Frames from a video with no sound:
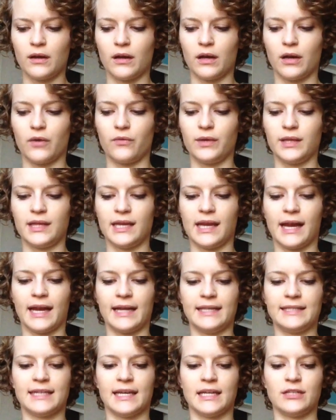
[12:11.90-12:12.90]
a really
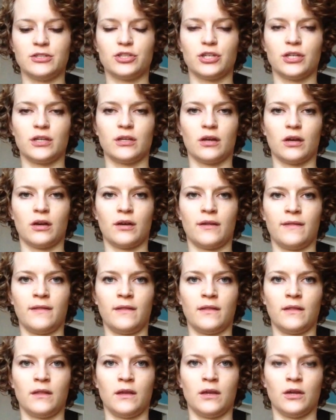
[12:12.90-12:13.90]
high tension
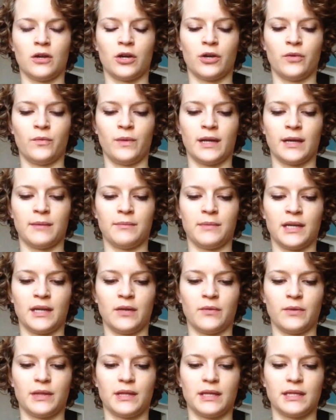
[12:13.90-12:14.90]
on the yarn when I'm
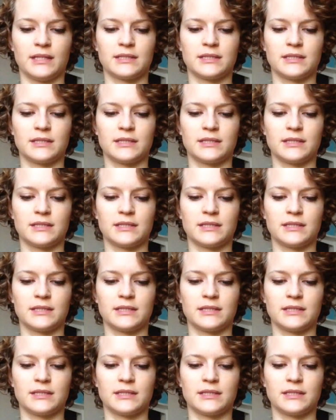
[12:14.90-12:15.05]
knitting with it,